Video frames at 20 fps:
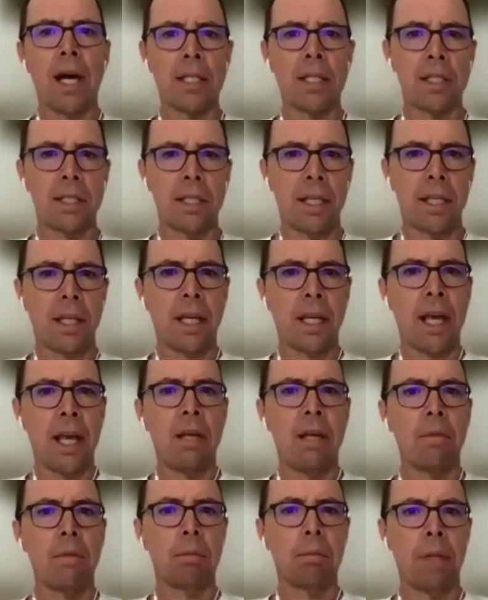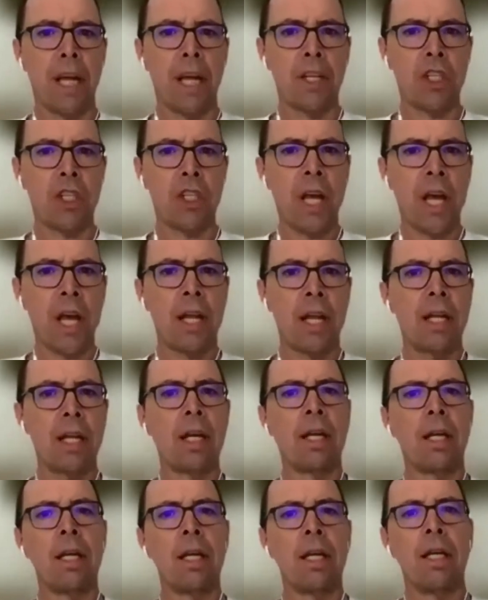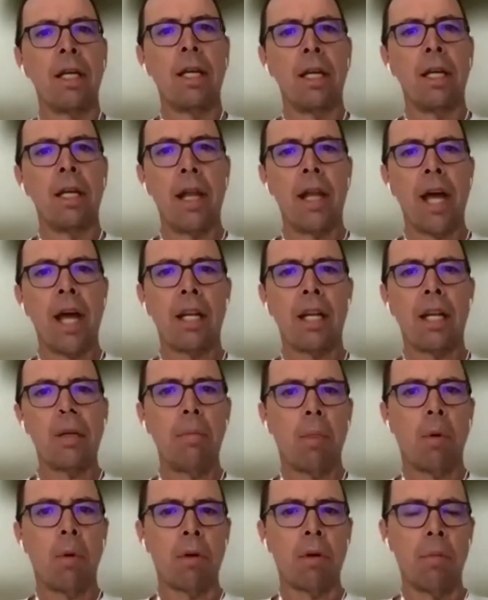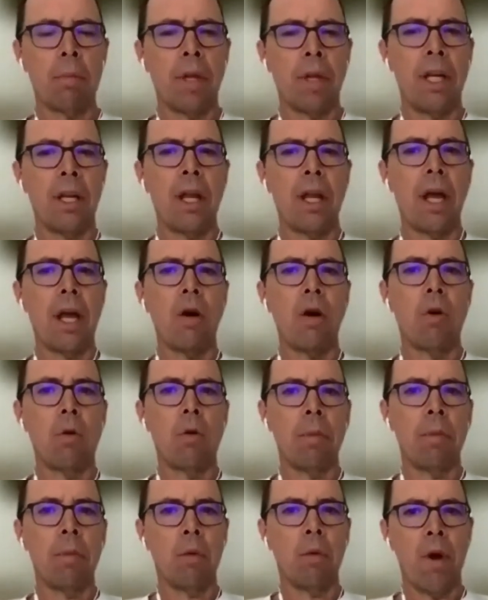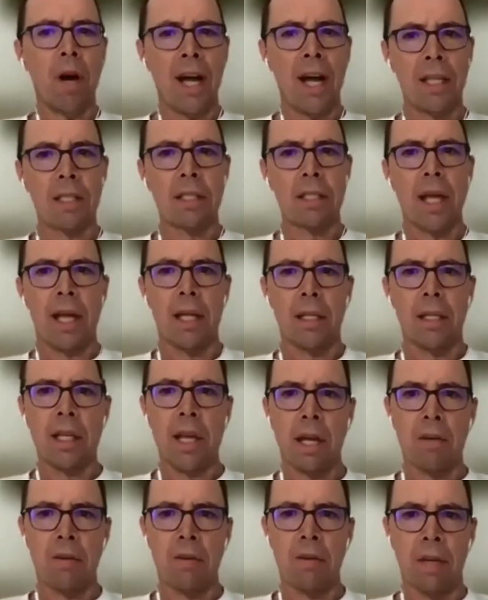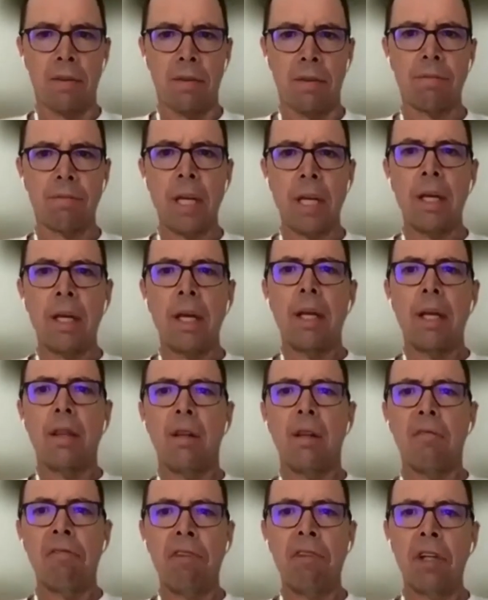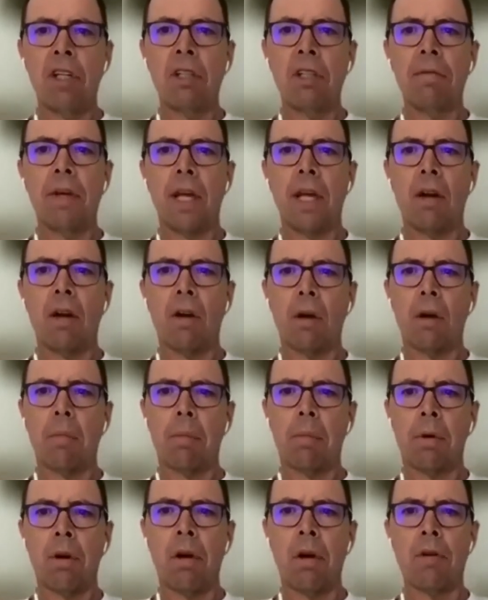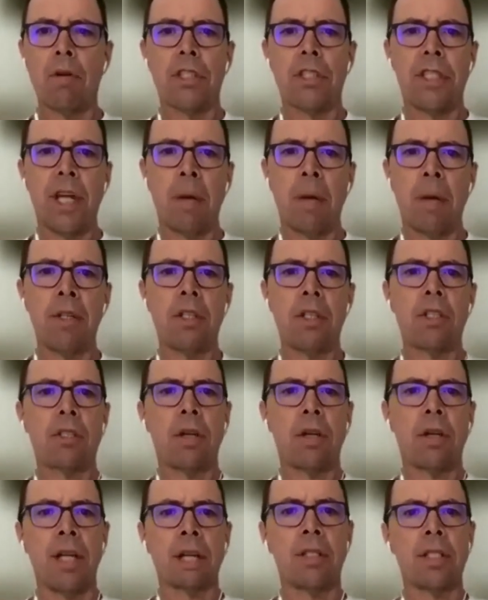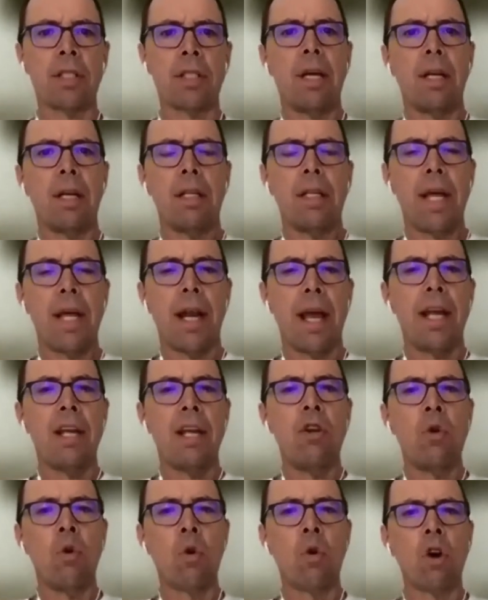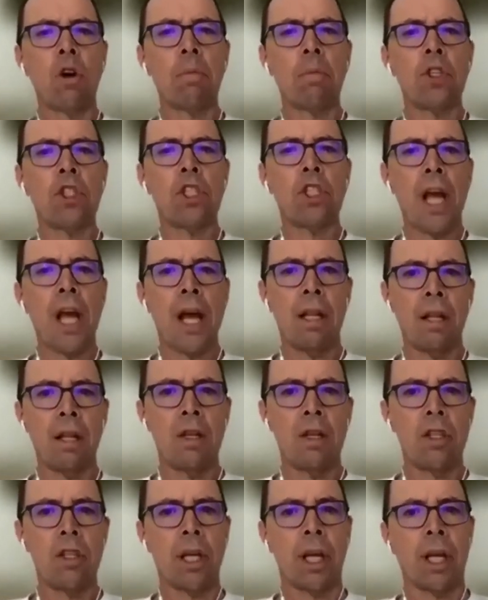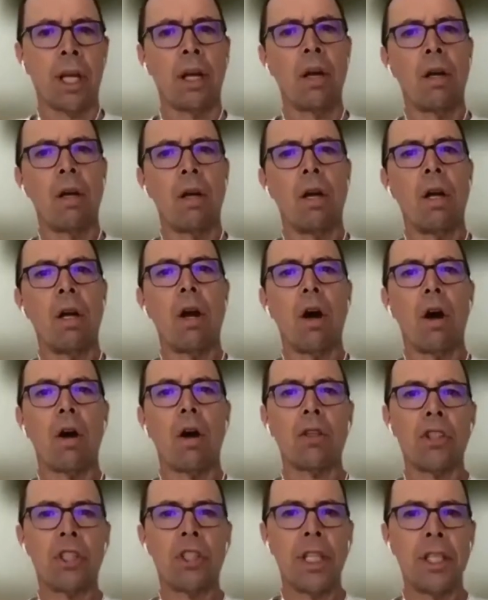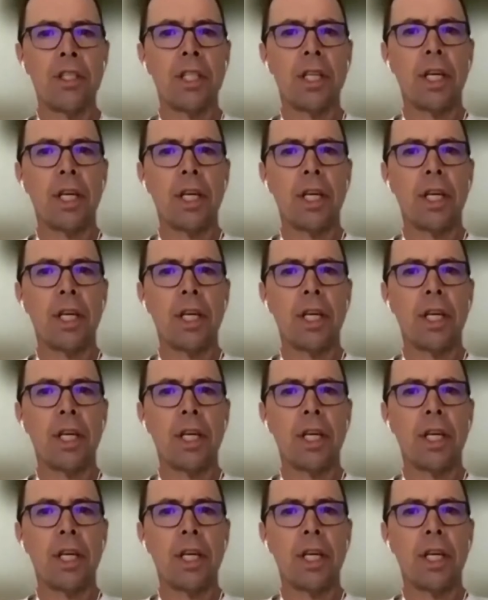Cate Blanchett, Natalie Portman, Naomi Watts, etc. The film and our approach demonstrates that a norm-challenging, artistic,